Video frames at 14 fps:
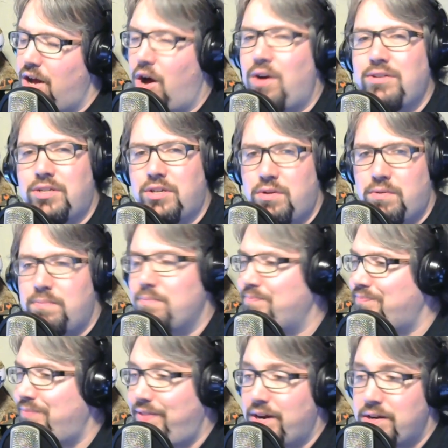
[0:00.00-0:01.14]
Also,
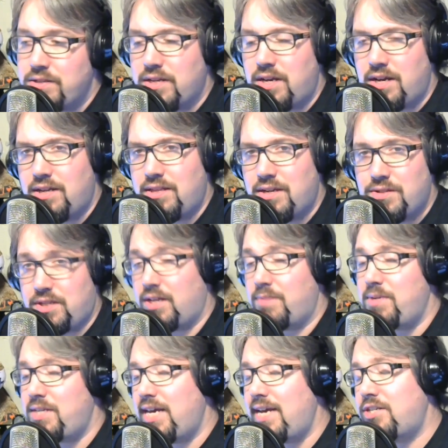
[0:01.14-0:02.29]
there's a there's a
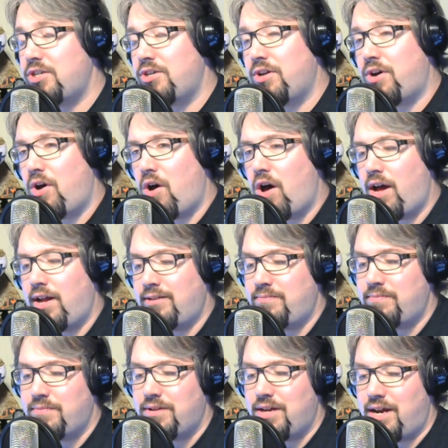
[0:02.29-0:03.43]
limitation
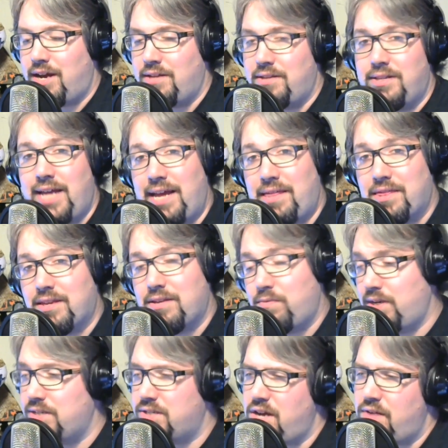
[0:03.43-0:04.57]
on uh, the length.
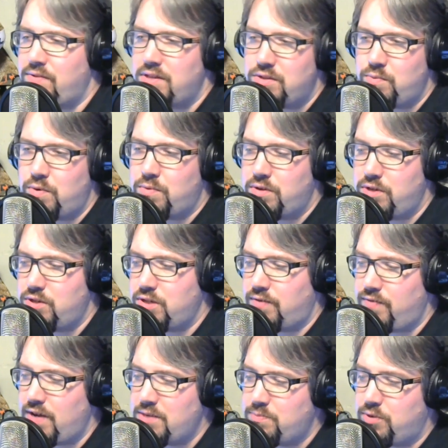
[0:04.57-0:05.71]
We discovered this when we were
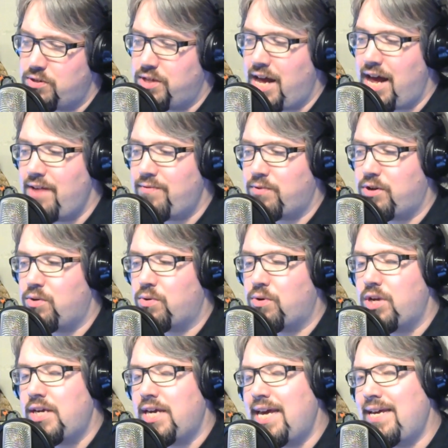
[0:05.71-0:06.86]
using Facebook Live
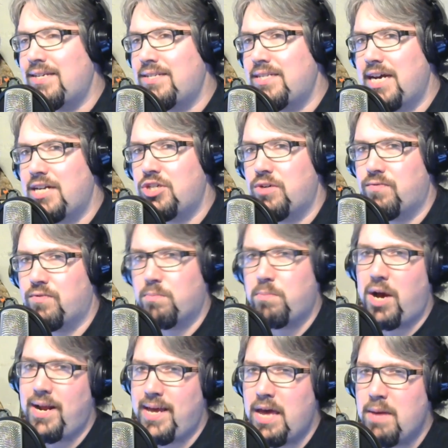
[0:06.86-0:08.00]
recording a session for
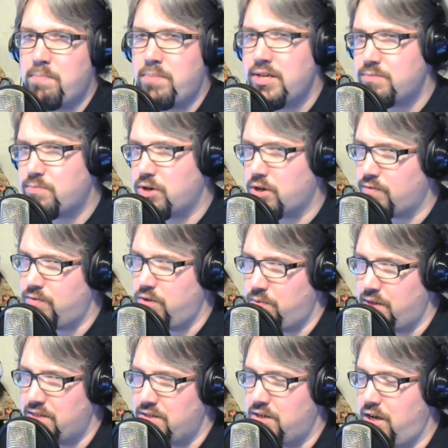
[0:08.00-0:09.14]
PodCamp Pittsburgh a
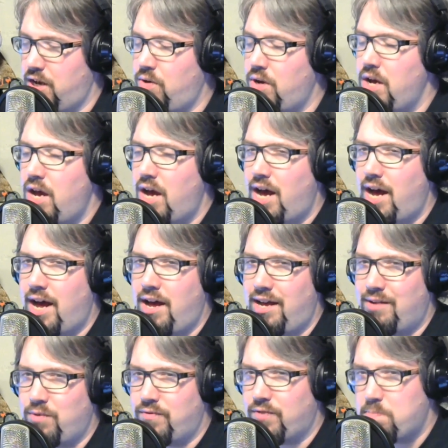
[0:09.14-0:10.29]
few weeks ago, uh,
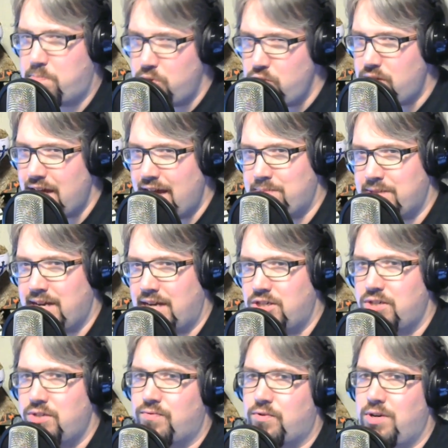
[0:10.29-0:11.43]
one of our boot camp
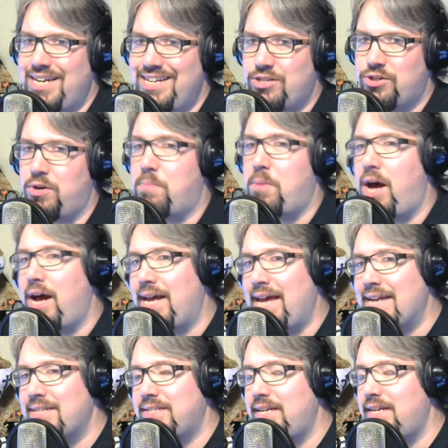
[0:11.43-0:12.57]
sessions for intro to
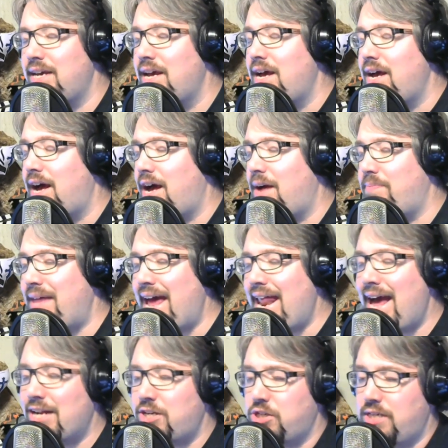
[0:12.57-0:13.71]
podcasting. Uh,
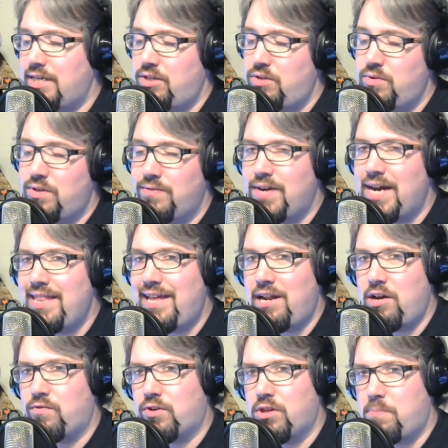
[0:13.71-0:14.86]
that actually, you can find
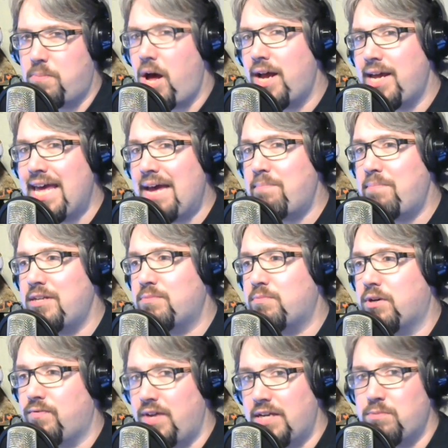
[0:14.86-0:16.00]
that over on the PodCamp
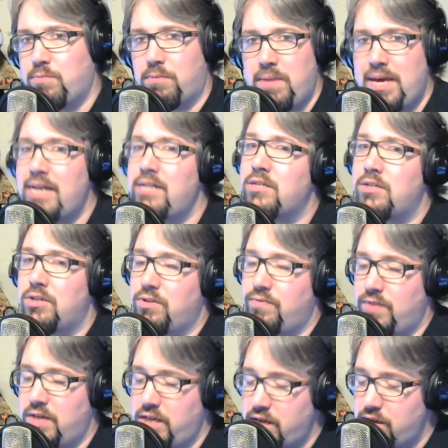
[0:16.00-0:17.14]
Pittsburgh Facebook page under
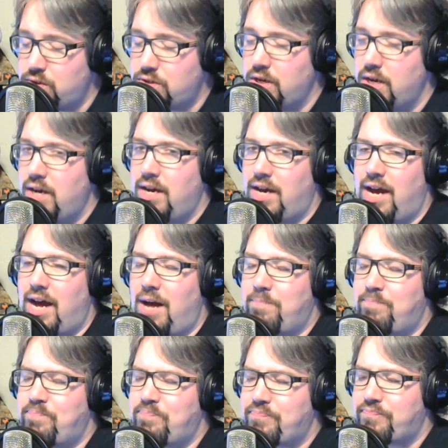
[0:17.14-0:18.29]
the videos.
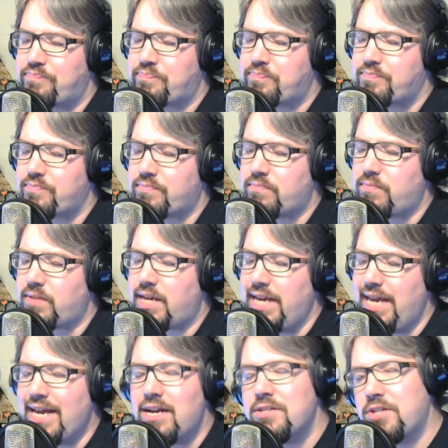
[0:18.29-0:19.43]
Um,
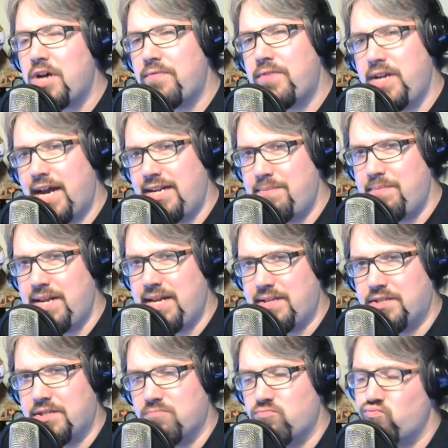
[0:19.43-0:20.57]
it cuts off at 90
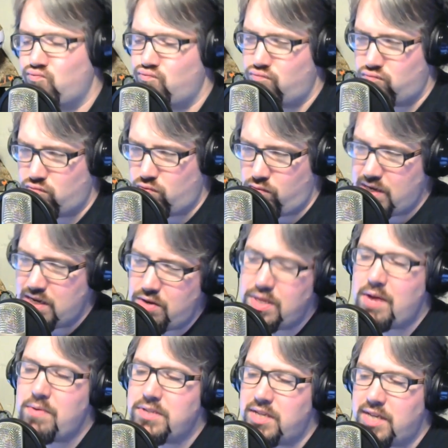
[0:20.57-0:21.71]
minutes. We knew
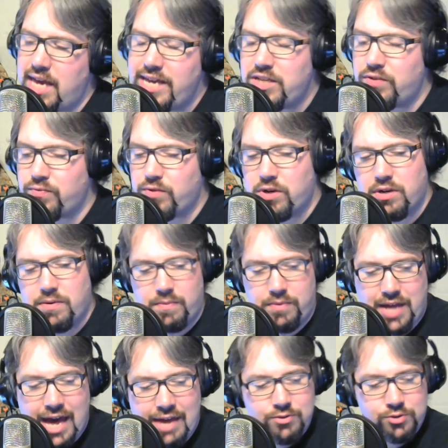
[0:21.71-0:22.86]
that was the case for
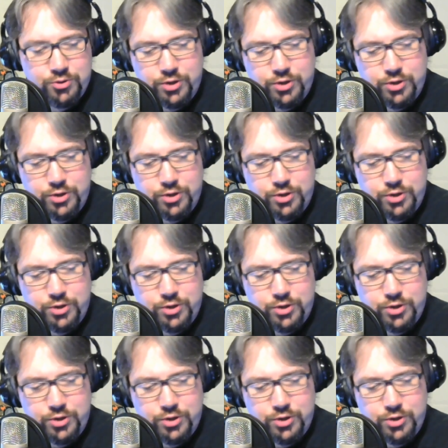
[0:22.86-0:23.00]
live